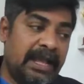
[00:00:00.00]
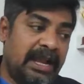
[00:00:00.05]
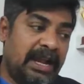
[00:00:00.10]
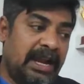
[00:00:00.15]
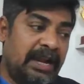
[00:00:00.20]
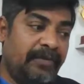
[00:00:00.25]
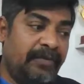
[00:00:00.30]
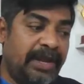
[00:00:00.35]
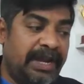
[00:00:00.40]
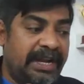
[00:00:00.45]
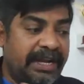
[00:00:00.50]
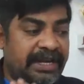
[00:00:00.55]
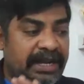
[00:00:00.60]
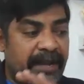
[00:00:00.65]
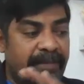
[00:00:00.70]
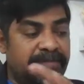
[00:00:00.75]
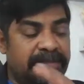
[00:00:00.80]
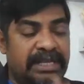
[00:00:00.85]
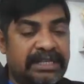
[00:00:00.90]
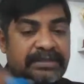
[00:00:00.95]
And when it
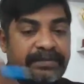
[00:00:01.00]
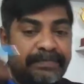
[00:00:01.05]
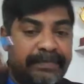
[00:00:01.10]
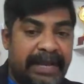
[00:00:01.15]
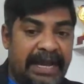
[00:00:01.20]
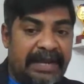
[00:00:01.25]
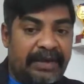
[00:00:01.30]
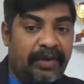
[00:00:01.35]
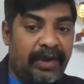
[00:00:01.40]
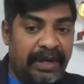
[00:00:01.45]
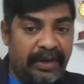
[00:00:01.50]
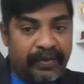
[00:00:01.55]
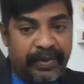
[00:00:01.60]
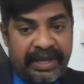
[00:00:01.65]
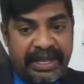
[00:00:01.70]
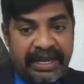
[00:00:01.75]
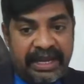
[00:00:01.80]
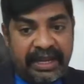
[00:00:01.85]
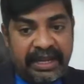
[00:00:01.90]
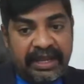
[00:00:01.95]
comes as manual
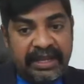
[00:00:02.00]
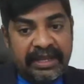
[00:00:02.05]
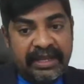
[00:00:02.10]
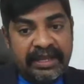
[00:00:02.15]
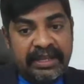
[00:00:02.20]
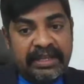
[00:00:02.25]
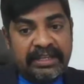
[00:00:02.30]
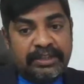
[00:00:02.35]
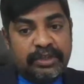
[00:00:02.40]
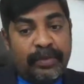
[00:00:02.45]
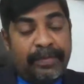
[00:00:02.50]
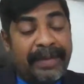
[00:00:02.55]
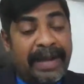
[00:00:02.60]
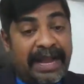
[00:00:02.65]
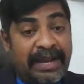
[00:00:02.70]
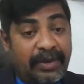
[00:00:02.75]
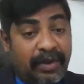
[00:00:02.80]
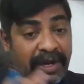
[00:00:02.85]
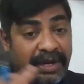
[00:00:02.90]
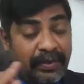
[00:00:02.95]
query, so
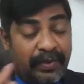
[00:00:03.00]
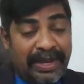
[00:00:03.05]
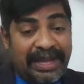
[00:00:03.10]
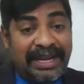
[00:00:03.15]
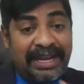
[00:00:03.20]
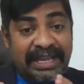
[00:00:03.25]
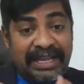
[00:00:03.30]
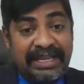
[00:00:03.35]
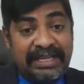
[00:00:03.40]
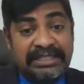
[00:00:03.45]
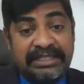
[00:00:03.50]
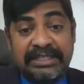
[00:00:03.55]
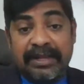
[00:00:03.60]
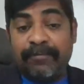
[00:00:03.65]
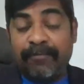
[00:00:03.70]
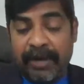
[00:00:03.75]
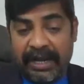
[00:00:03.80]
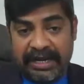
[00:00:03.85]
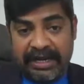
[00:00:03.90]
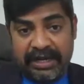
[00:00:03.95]
manual query is
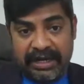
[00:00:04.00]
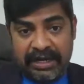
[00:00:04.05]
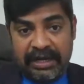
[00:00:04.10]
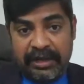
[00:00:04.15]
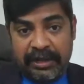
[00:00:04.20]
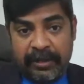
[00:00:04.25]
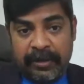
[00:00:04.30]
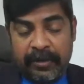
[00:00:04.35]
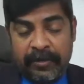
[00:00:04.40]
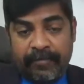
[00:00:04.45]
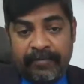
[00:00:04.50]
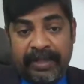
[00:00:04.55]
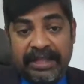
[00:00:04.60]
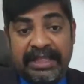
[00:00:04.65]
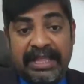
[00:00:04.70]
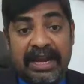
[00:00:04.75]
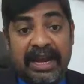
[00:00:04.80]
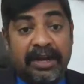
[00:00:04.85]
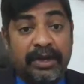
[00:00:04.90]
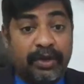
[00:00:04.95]
the one
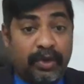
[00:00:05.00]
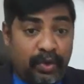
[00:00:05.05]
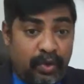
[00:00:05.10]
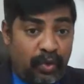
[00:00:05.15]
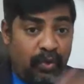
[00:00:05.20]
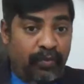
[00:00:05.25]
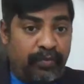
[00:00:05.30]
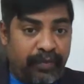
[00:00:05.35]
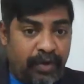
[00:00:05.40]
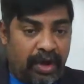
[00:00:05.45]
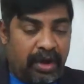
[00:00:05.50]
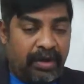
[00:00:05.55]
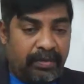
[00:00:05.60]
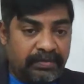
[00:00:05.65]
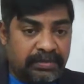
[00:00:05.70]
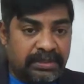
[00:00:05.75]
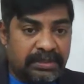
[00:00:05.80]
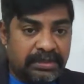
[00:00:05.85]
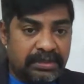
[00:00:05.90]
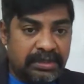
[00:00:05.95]
when there are two
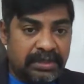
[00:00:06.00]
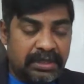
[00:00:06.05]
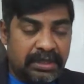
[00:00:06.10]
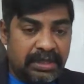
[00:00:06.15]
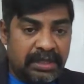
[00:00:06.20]
forms